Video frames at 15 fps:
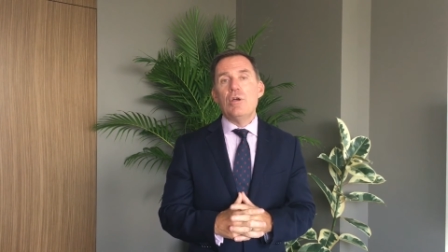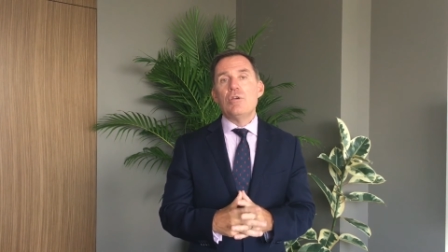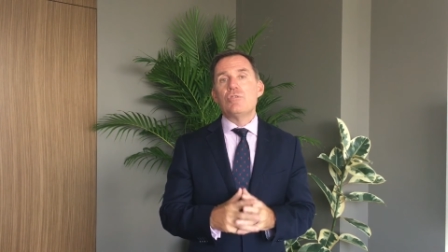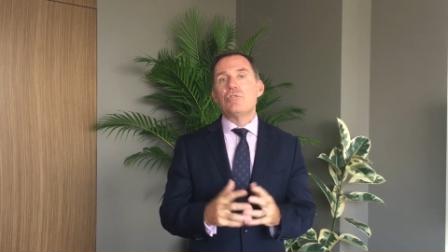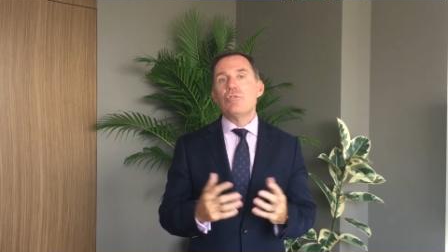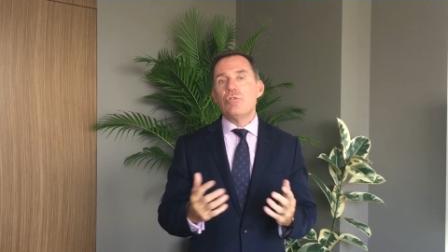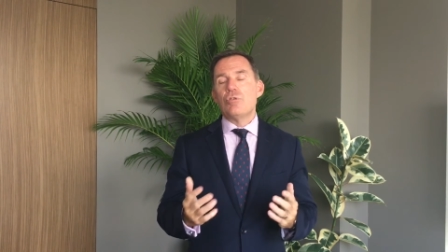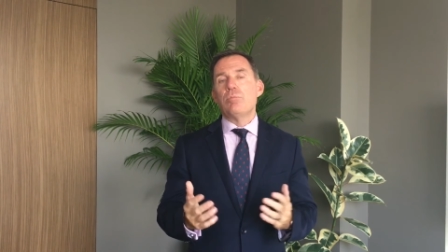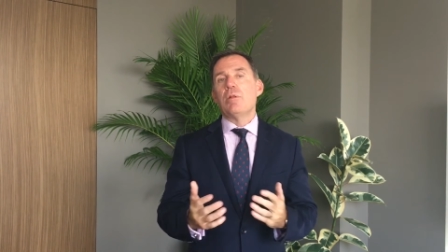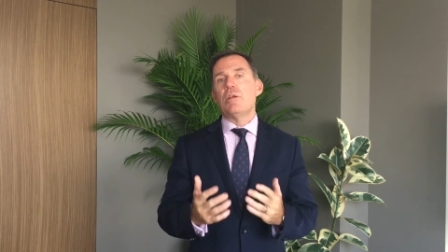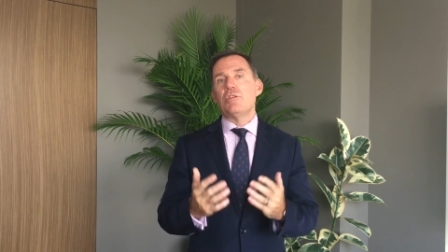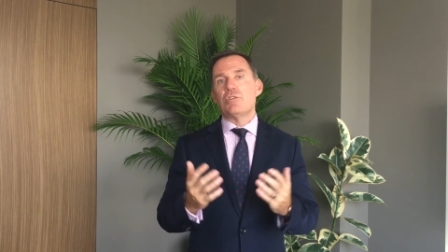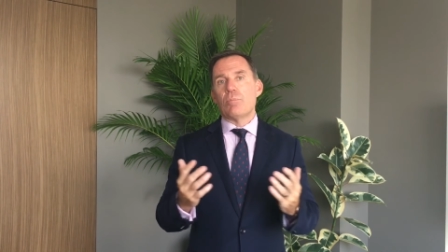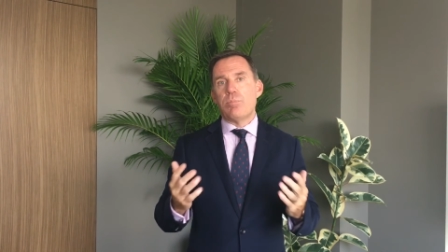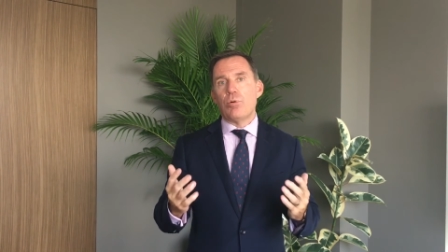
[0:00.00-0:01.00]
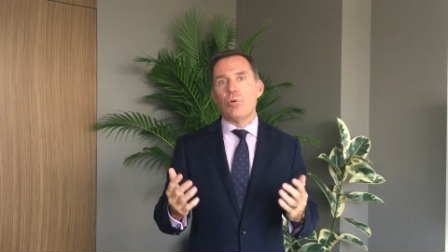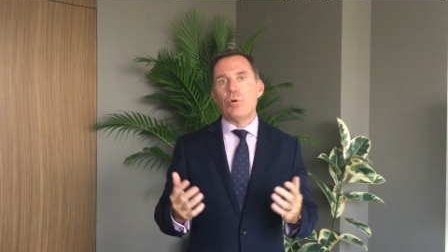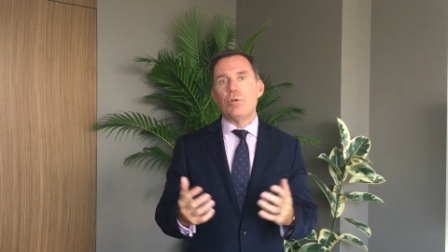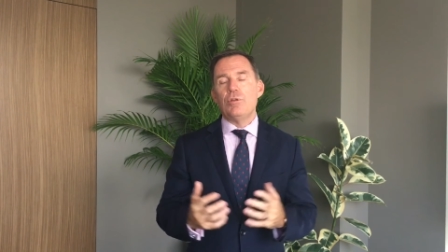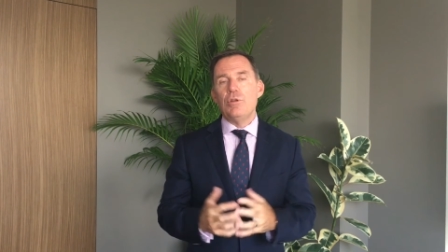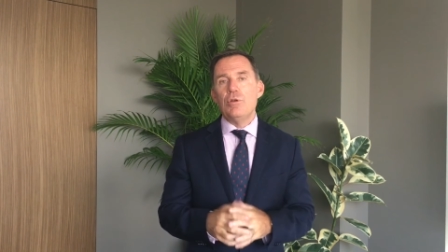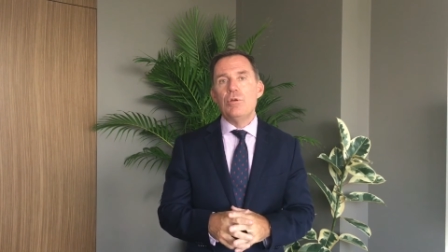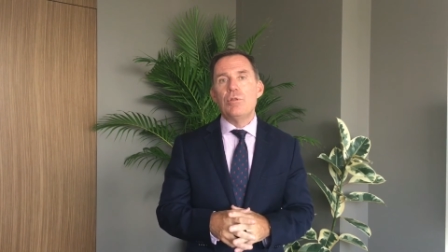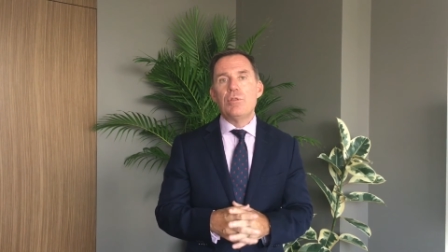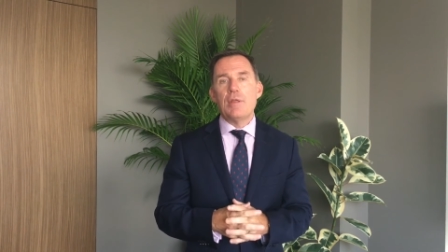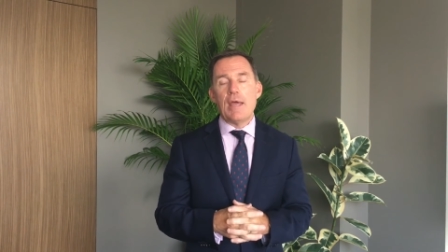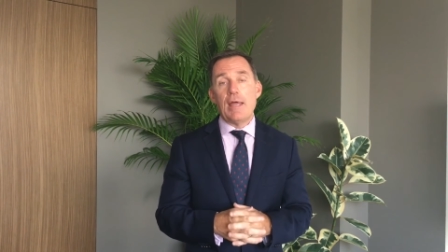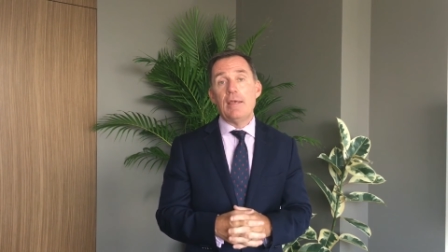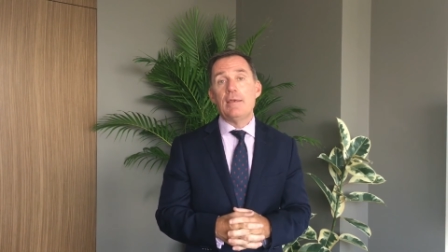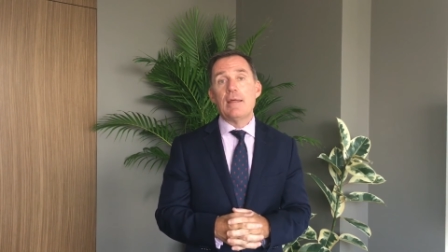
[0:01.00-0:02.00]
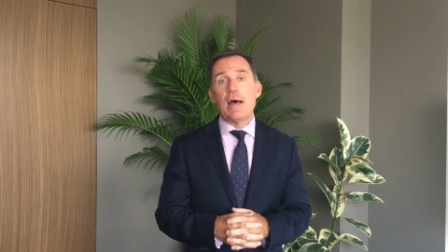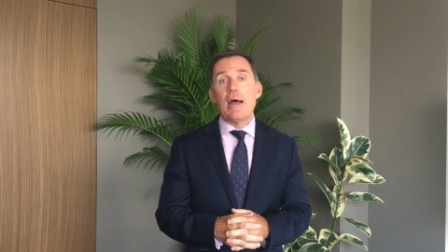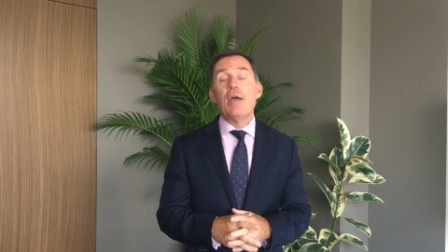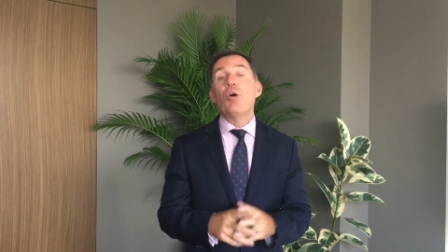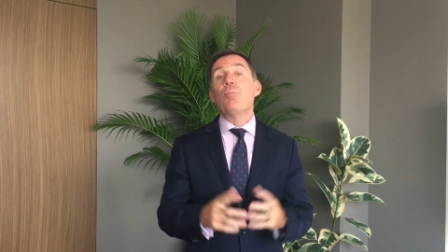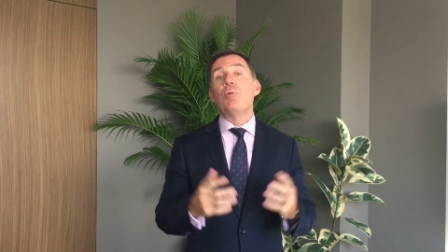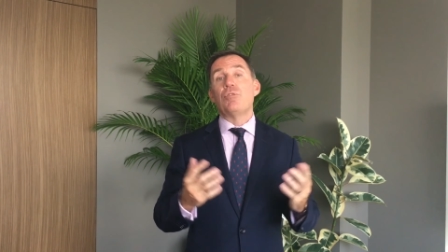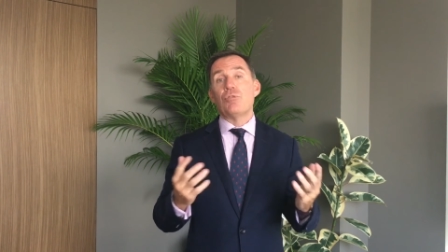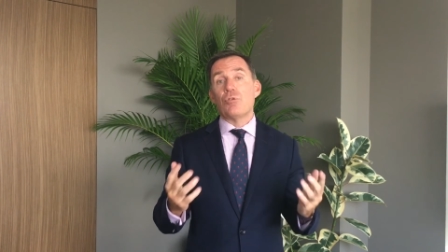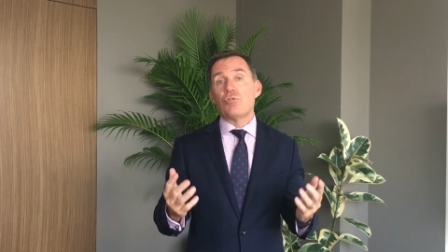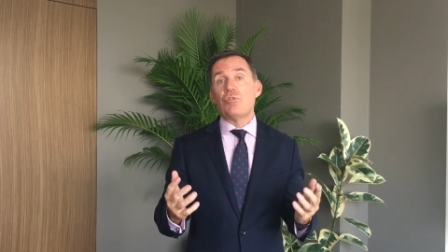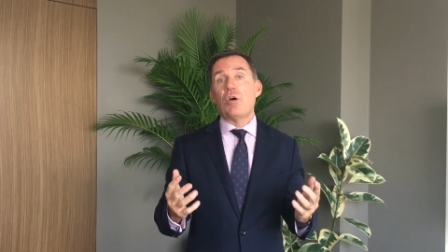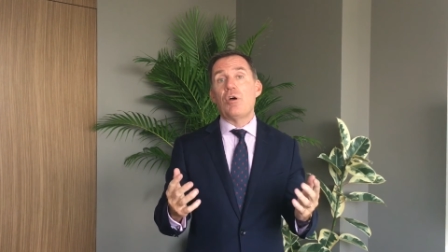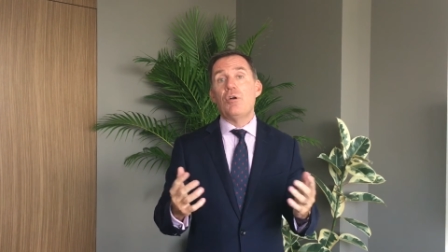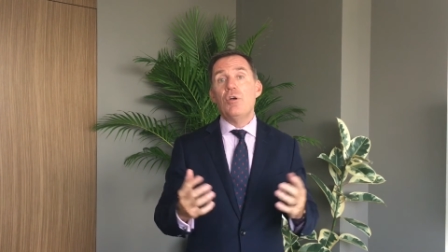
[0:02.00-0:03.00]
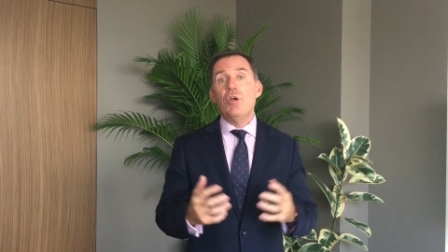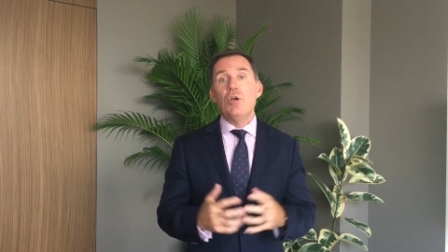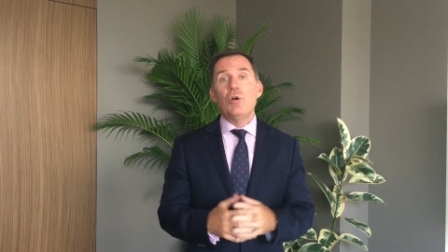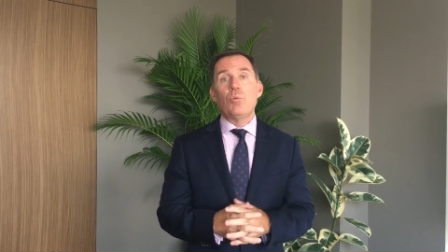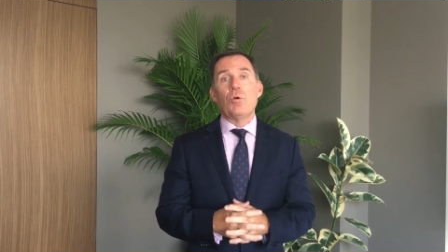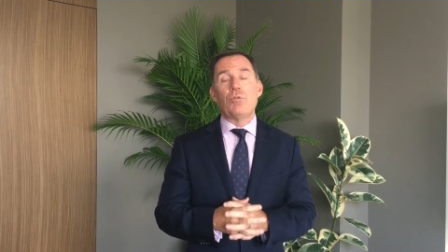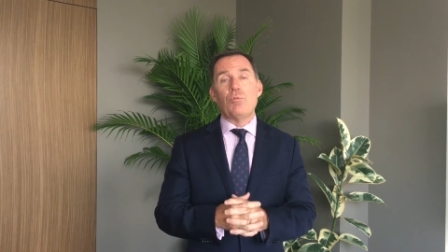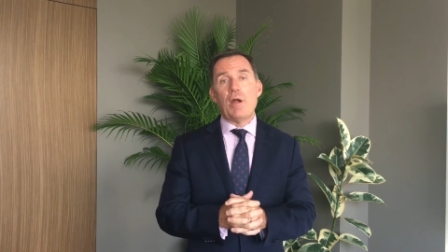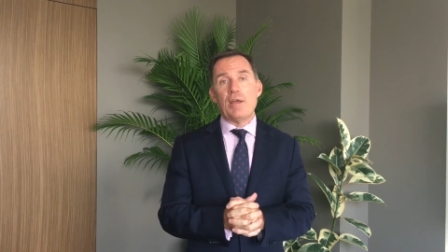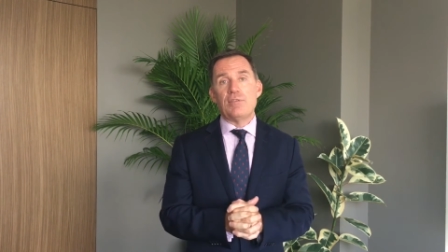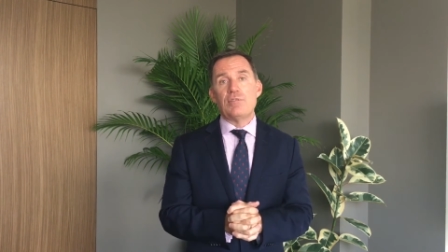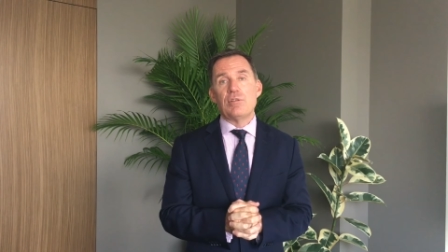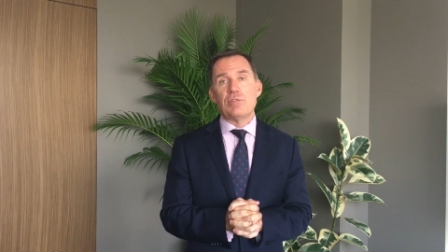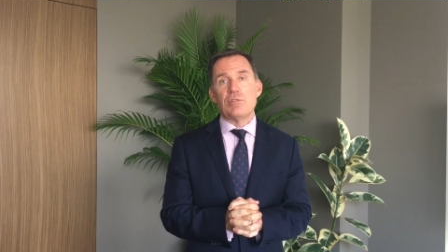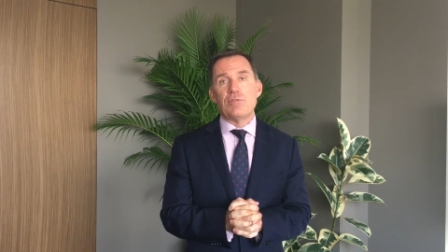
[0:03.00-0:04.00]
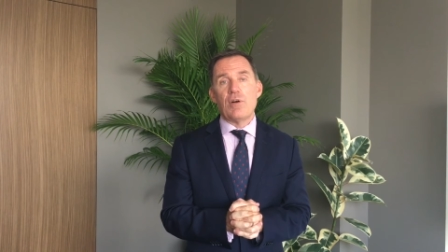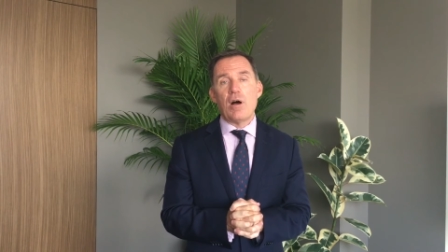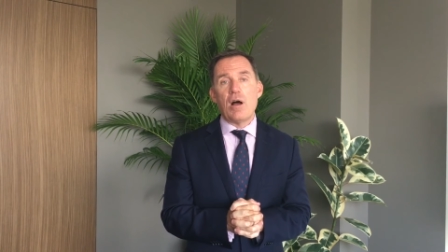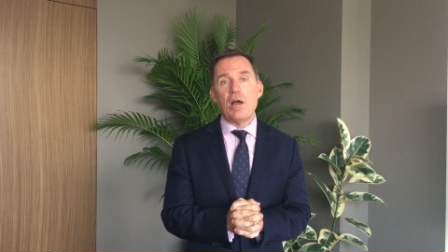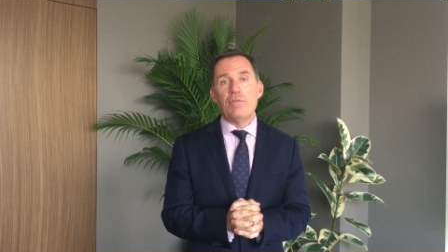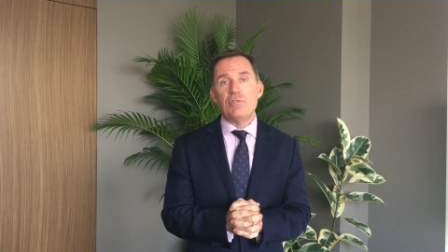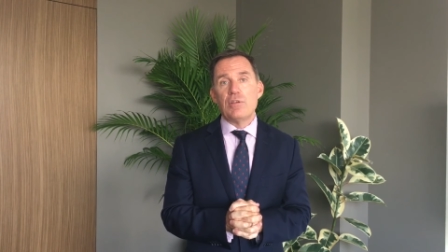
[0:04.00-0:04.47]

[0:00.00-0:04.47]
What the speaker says: suitably support youth and help us also with Race to Survive.